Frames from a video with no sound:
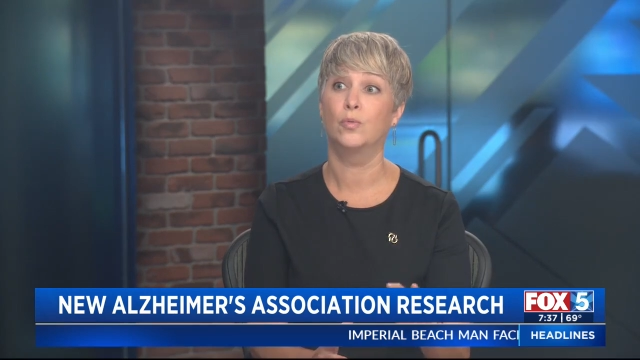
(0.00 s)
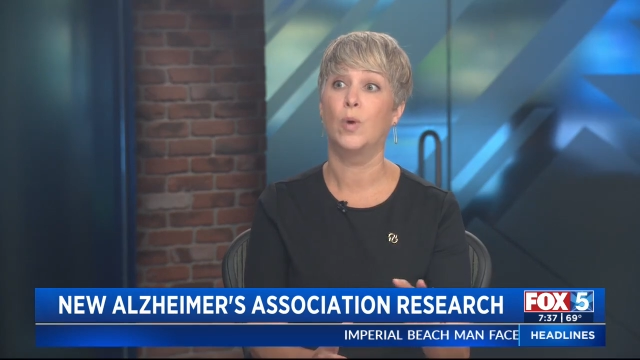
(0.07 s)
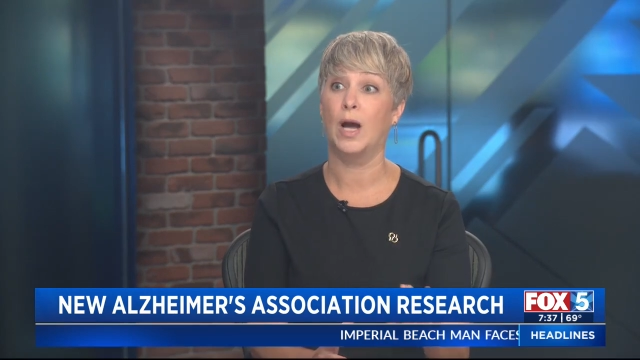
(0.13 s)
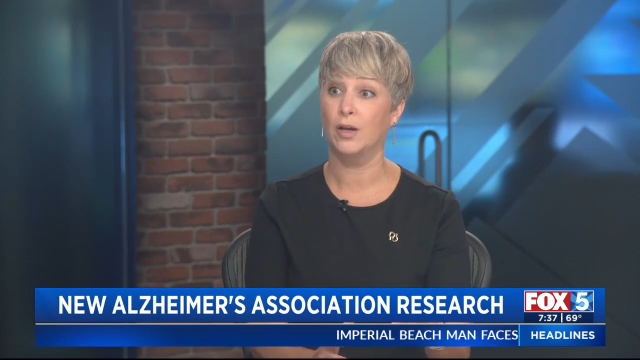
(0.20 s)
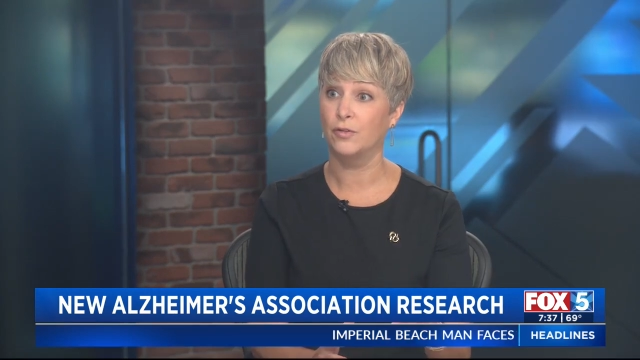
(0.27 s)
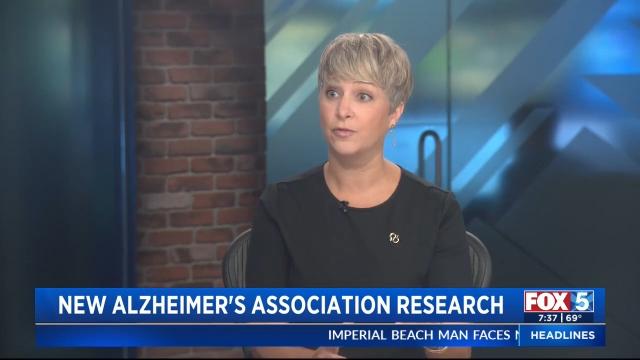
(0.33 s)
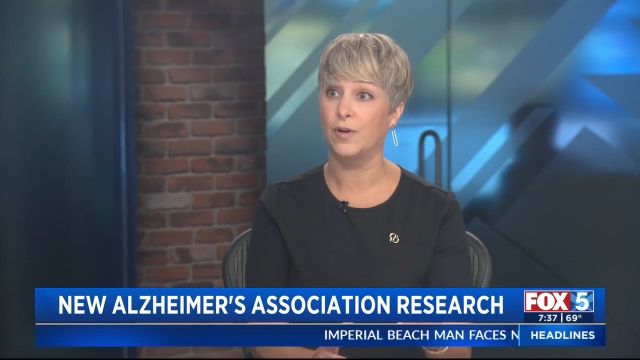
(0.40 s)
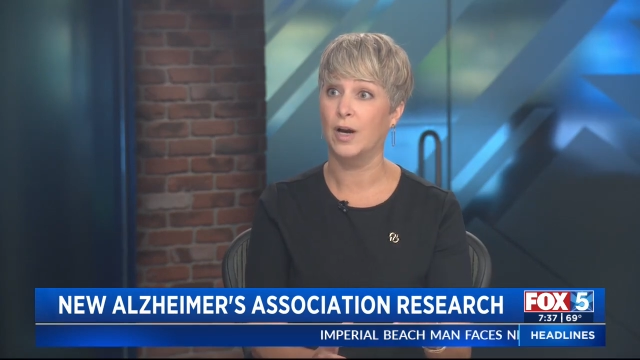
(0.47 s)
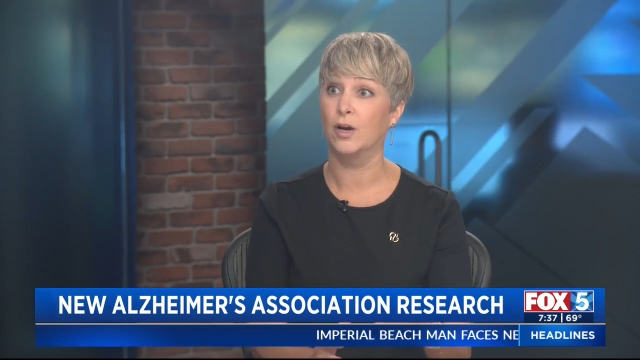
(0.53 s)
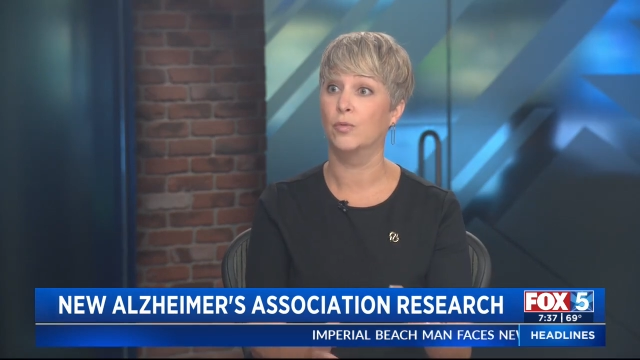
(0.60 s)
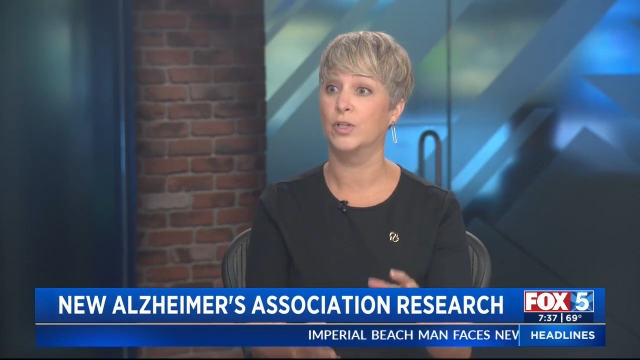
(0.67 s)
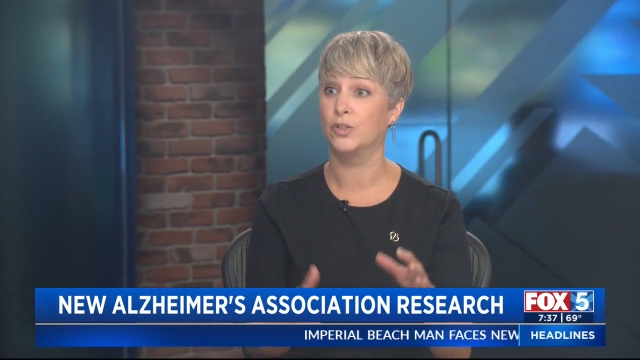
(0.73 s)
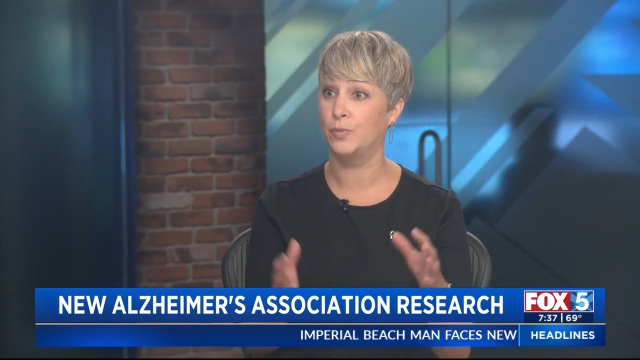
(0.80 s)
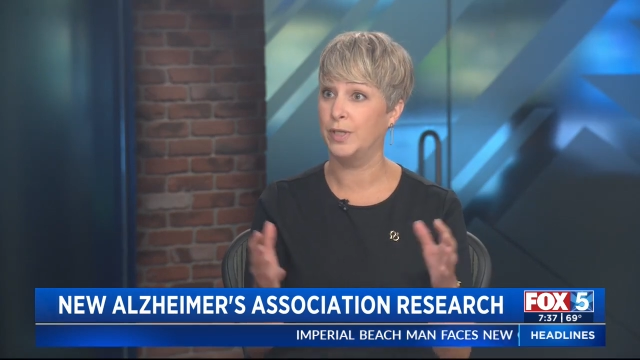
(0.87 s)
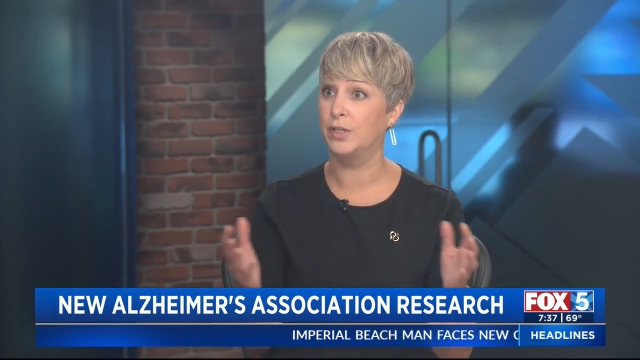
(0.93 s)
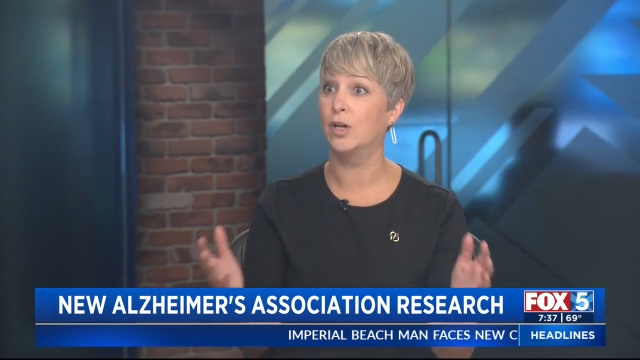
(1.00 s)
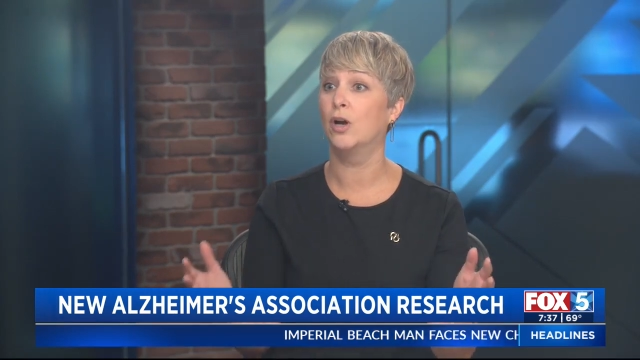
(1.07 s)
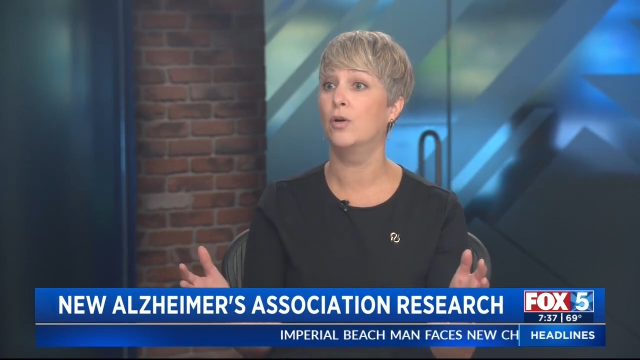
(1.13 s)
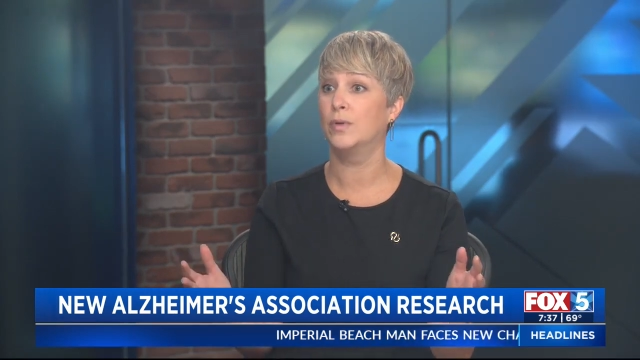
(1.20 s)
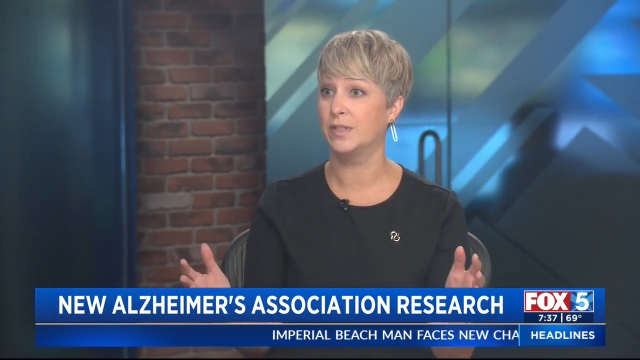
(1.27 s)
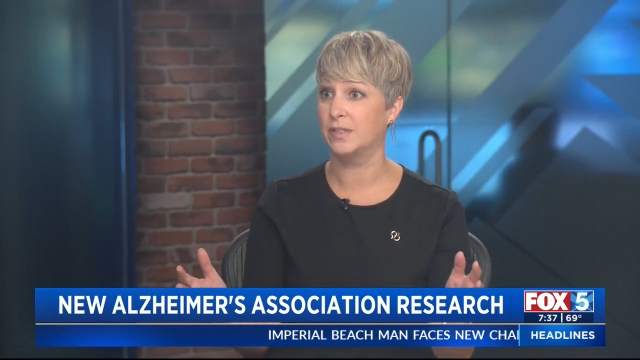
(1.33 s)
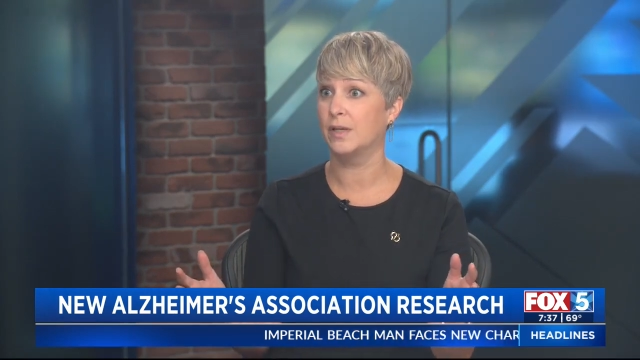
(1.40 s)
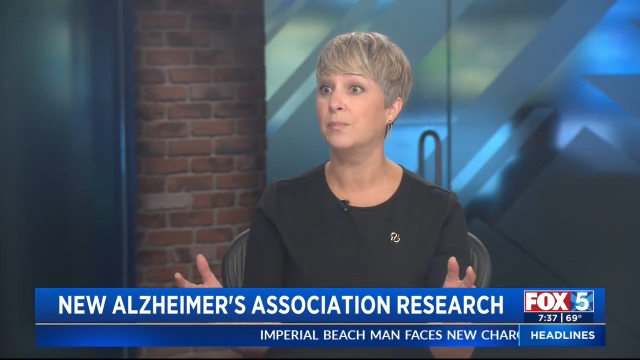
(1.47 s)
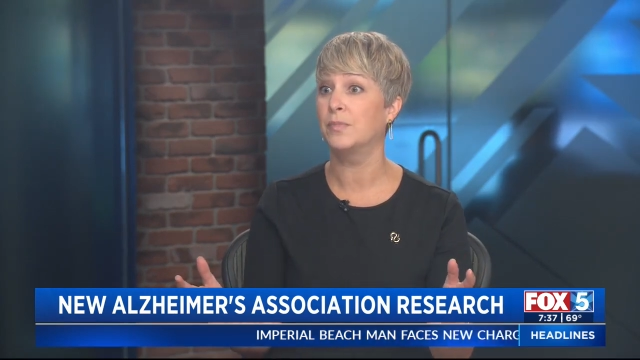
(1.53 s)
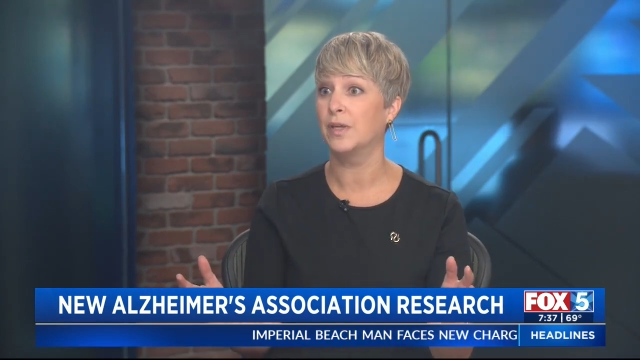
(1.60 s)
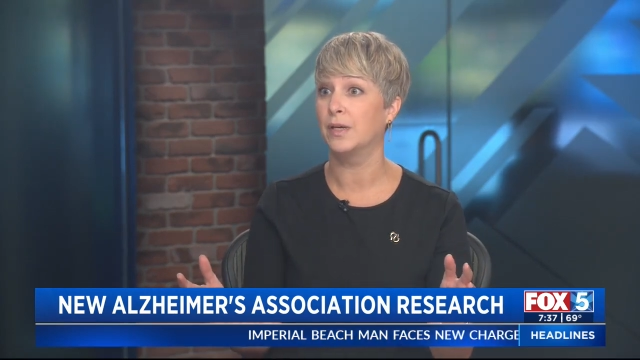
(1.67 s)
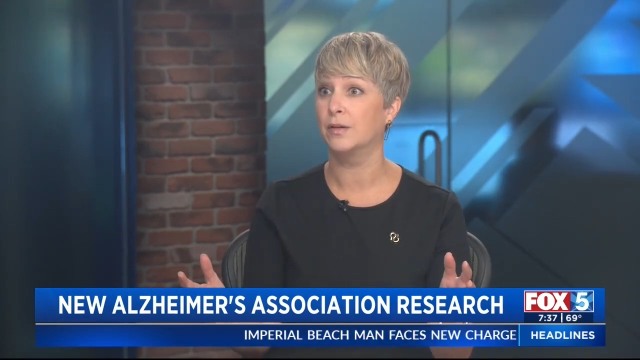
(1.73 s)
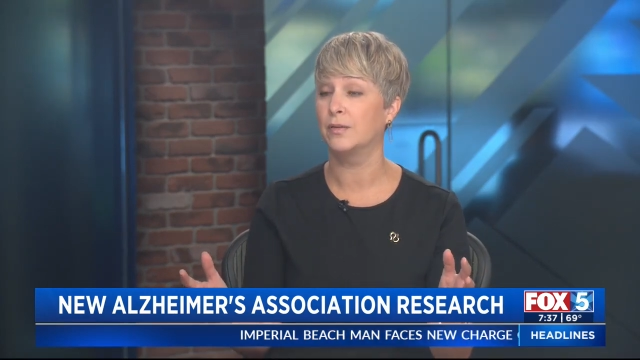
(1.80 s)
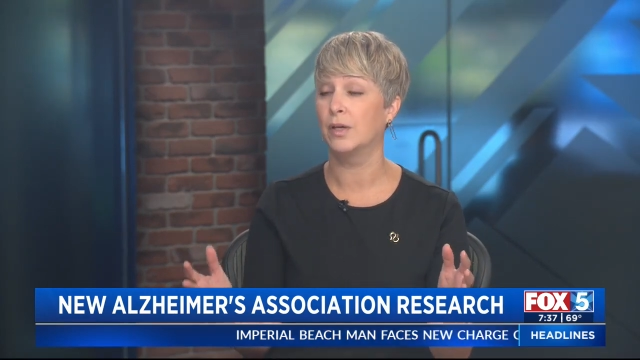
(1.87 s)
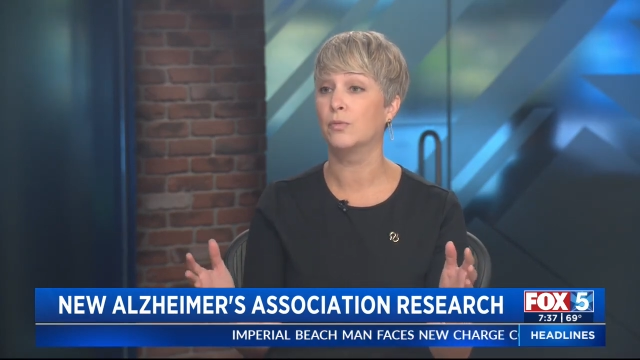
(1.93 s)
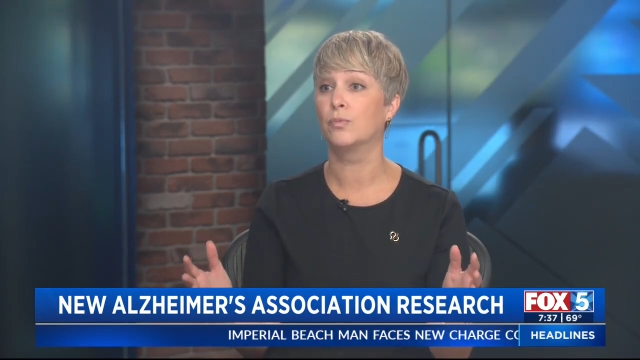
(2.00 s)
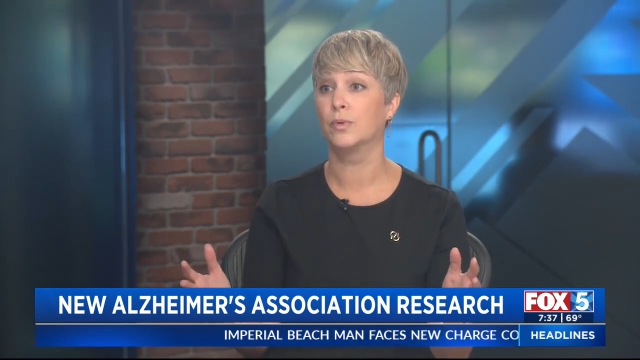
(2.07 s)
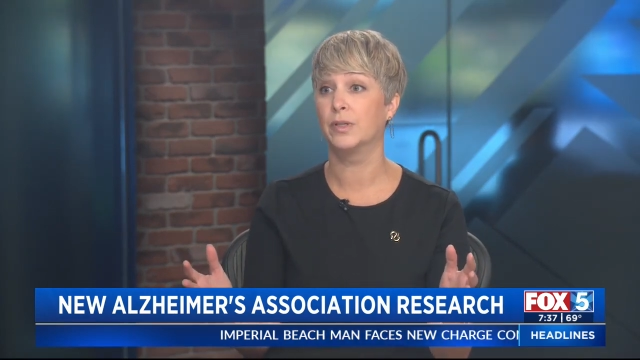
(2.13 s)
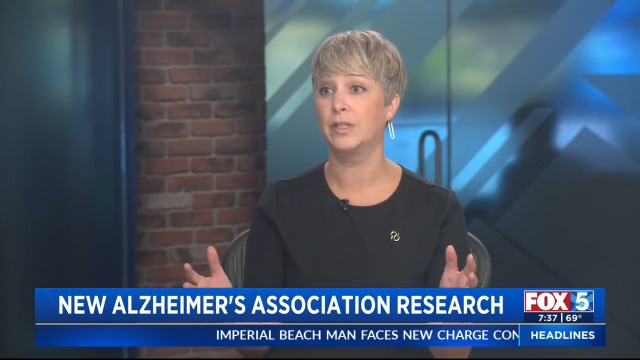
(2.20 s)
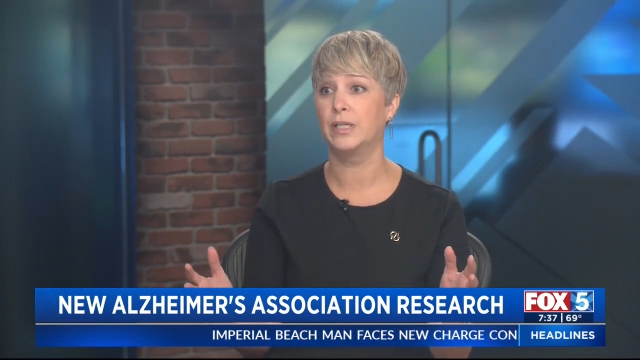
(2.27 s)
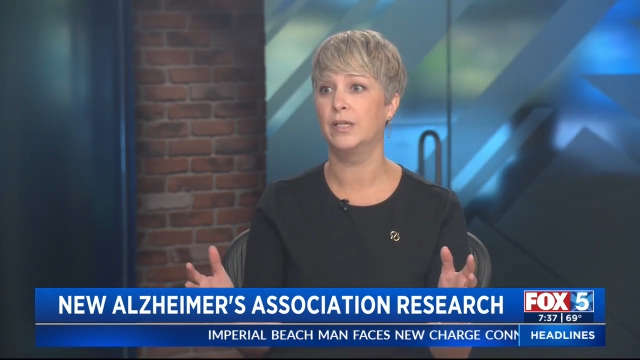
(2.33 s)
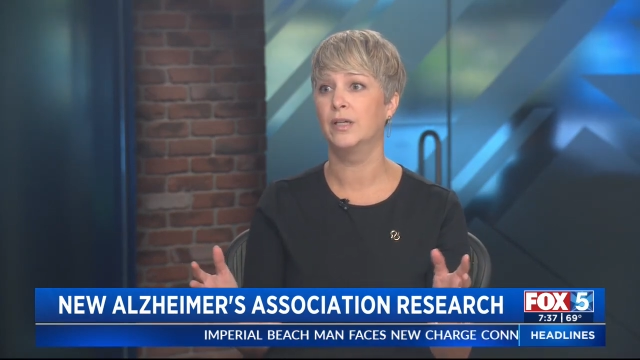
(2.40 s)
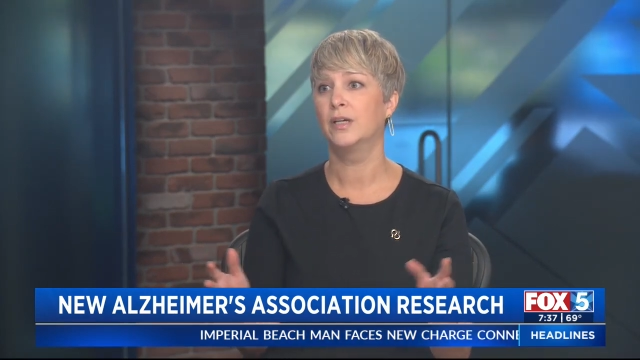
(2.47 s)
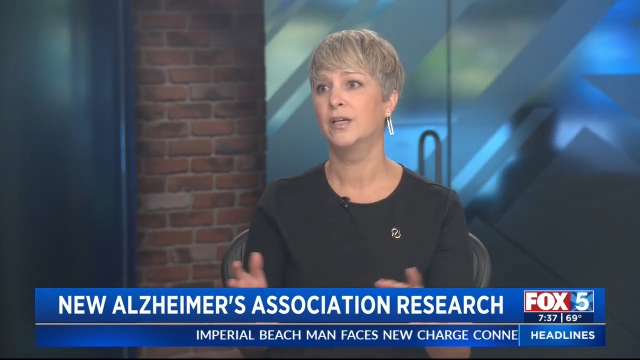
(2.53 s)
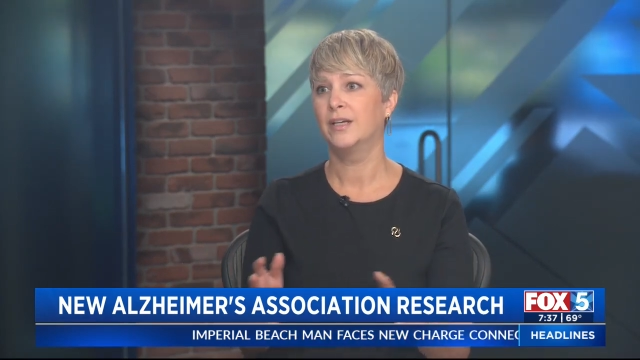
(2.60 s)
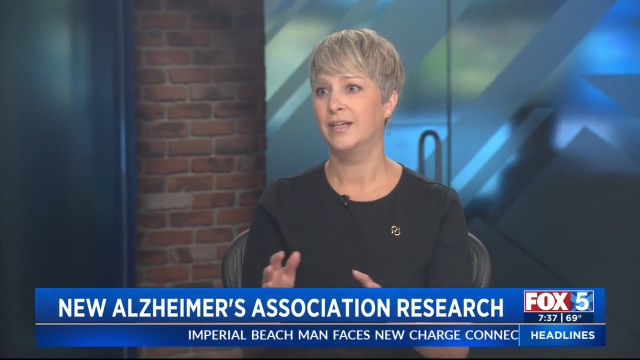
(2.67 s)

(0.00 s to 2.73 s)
wildfire, which we know is something that really